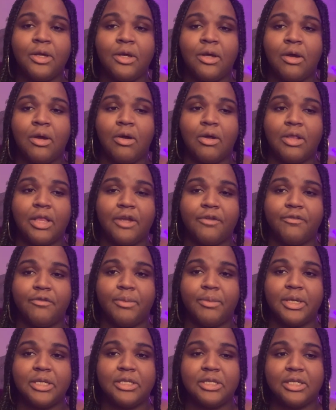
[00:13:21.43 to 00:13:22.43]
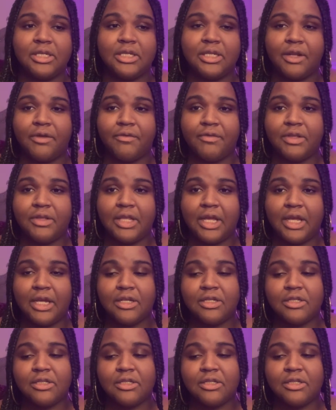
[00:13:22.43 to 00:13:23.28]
All the information and everything.